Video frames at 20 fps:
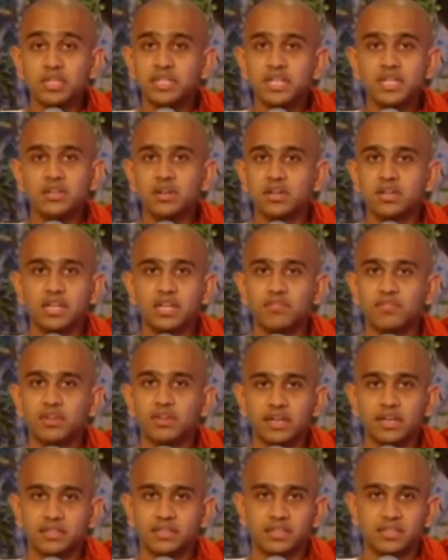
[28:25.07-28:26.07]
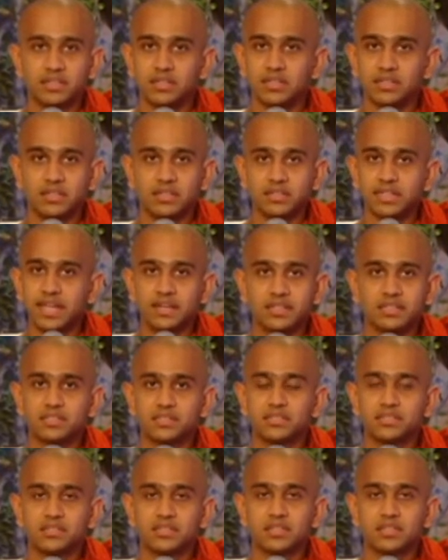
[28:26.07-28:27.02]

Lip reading: did not live like that.